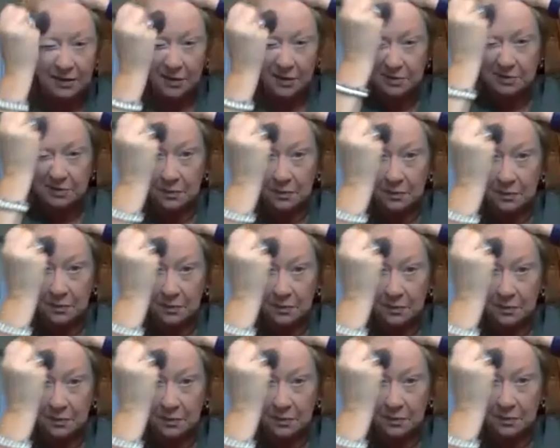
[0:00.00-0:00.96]
whatever
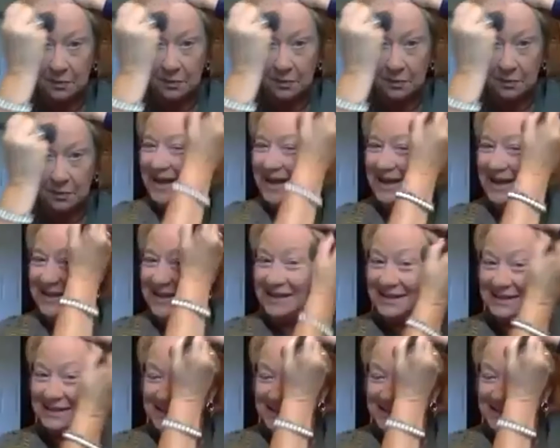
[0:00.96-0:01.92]
the
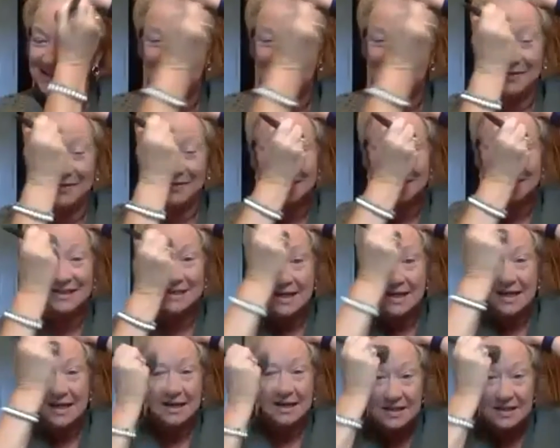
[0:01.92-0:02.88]
show is.
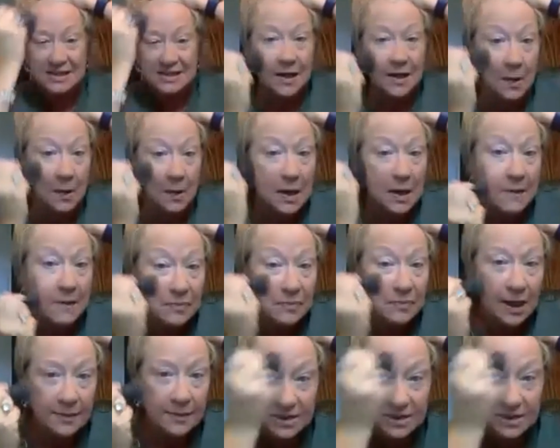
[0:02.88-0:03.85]
So I'm
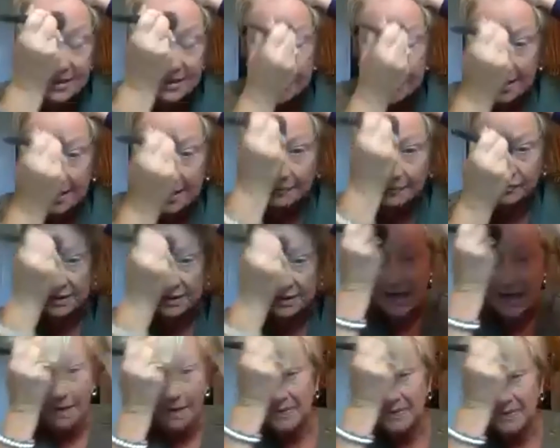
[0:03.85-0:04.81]
just tapping
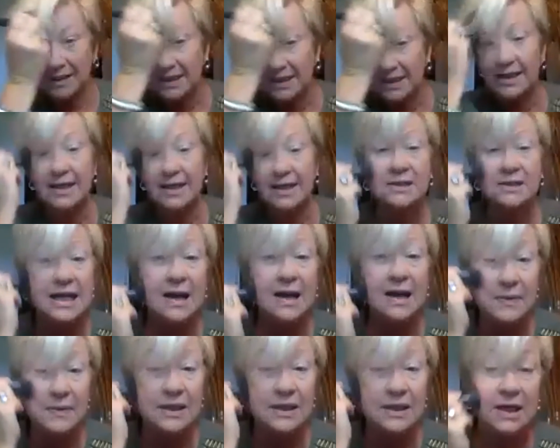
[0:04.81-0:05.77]
it
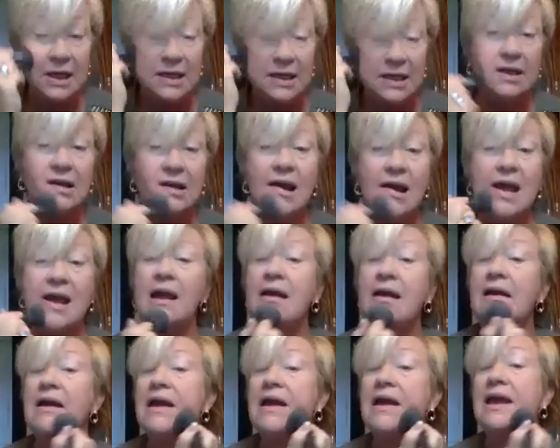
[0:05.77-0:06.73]
in,
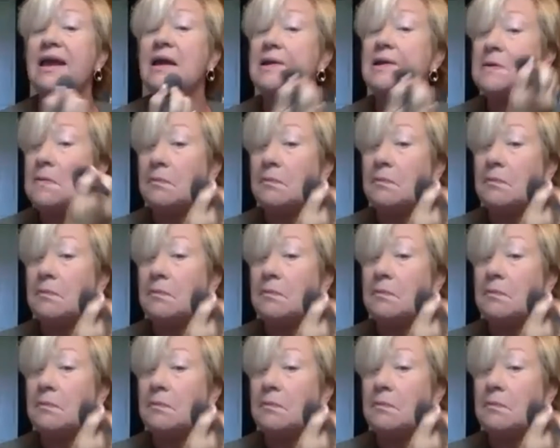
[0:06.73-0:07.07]
and